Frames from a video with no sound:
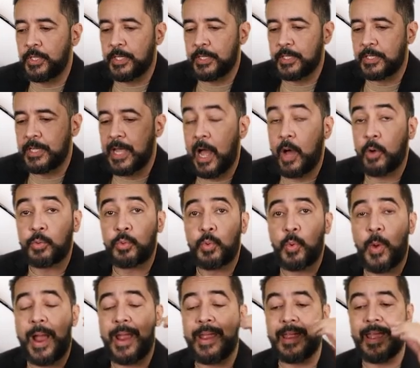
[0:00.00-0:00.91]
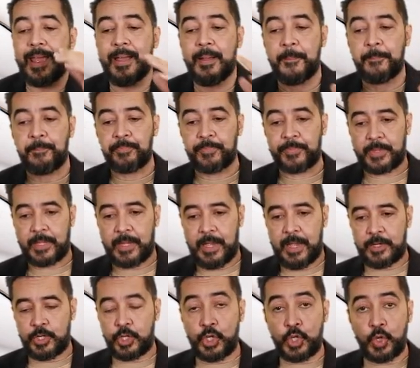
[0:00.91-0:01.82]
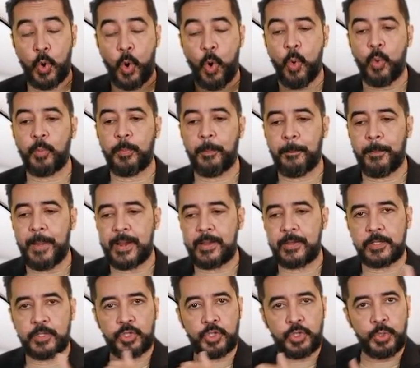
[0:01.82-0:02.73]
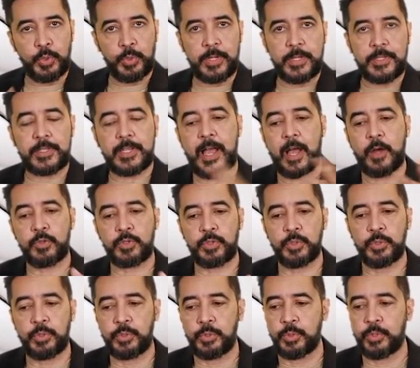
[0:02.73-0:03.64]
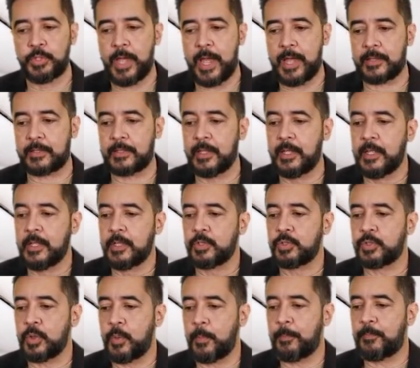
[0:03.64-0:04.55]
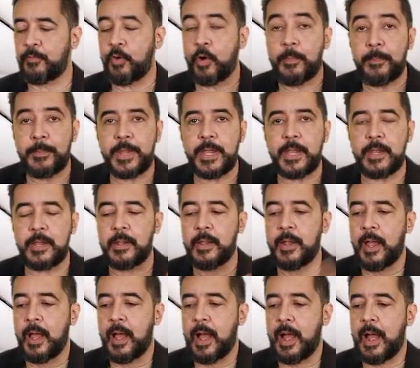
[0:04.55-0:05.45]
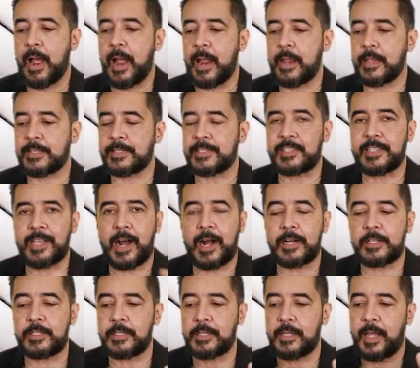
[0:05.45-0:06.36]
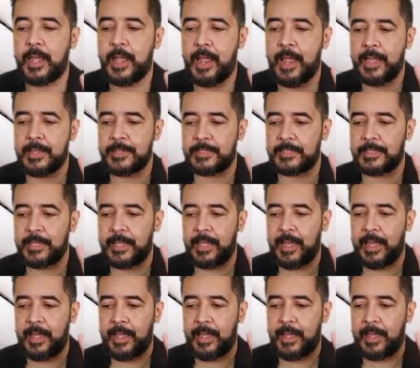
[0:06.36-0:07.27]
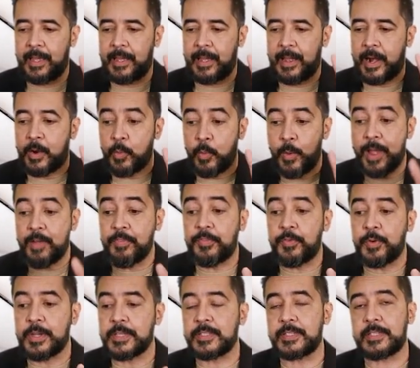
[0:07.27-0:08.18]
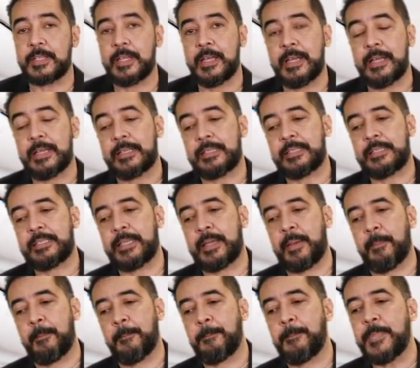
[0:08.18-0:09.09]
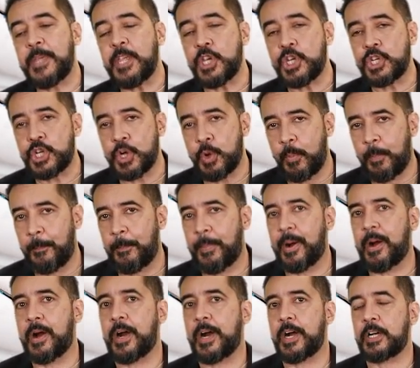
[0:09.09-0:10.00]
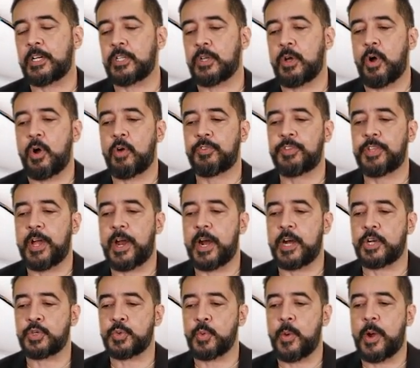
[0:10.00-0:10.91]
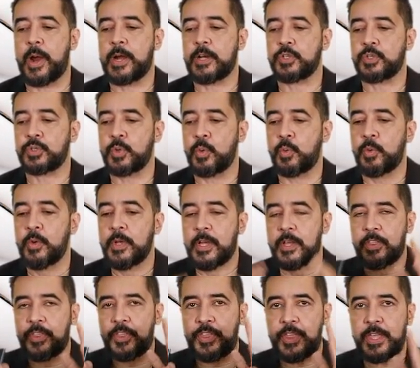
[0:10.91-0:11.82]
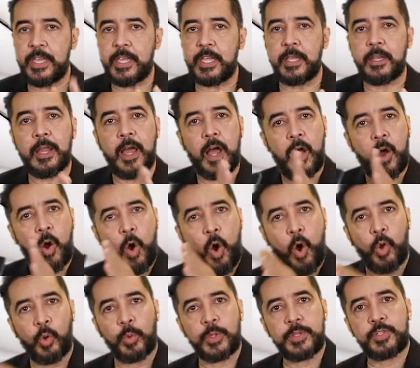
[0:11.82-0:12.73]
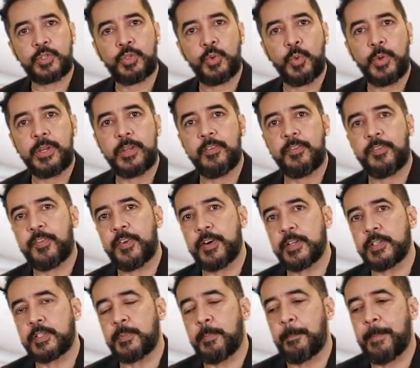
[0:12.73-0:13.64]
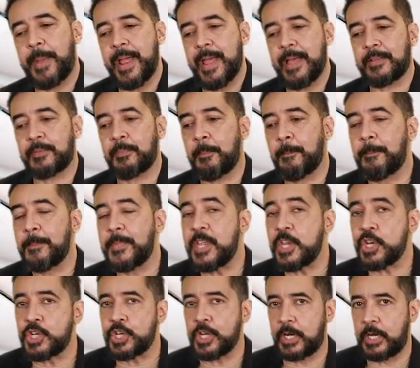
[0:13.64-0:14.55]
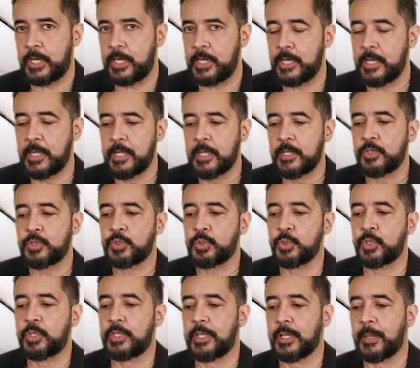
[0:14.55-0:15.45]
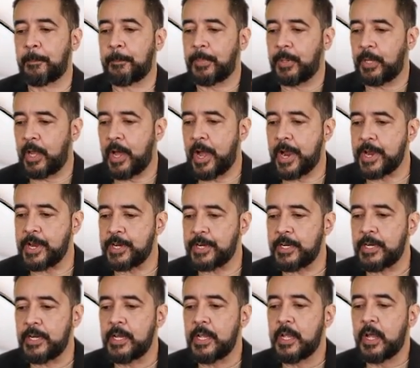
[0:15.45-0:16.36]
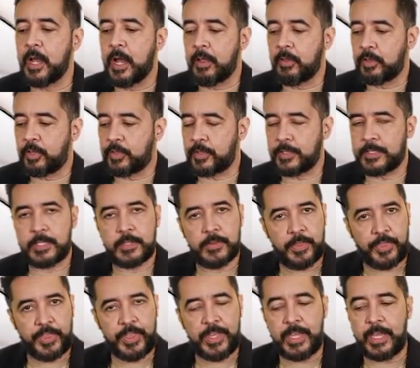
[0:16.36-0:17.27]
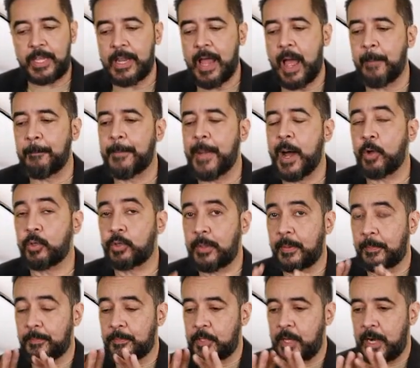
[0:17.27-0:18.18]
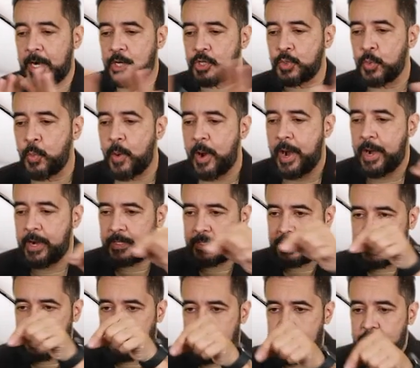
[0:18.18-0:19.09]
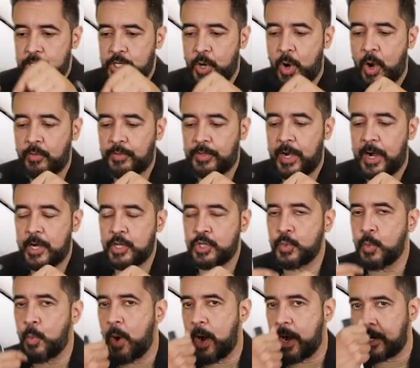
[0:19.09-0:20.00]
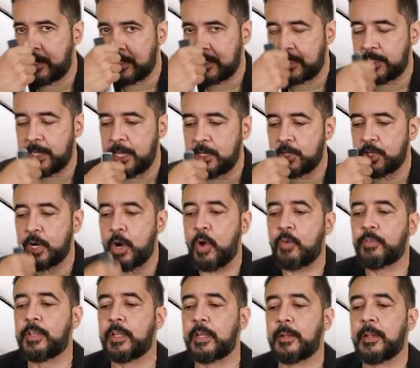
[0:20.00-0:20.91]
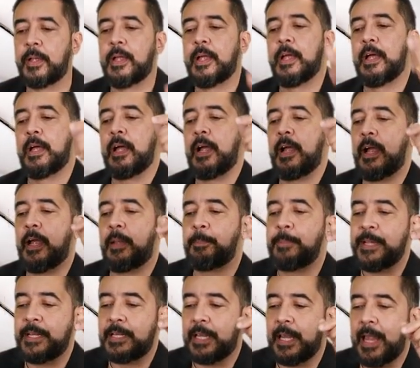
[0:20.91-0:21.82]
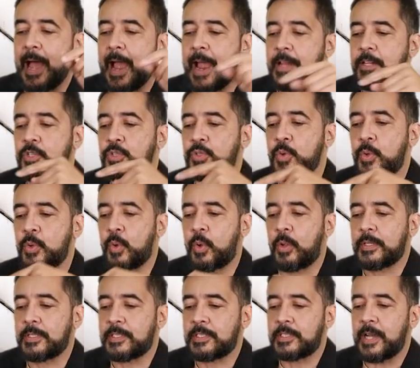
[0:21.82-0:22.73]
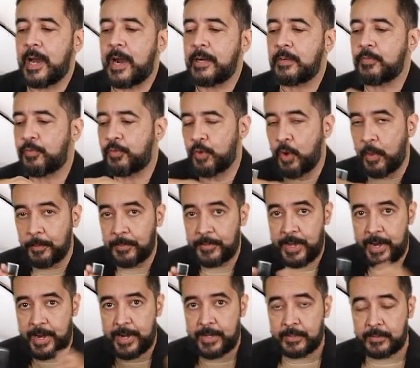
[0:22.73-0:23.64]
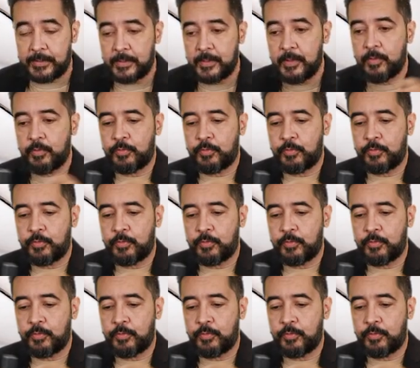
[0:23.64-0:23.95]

this? How do I show my students how to do that? So for me, I start as a reference the medial part of the arch wire. So thinking always doing the first bend medially to the plier, thinking about the arch wire, the center of the arch wire, the center of the midline. So you start from there,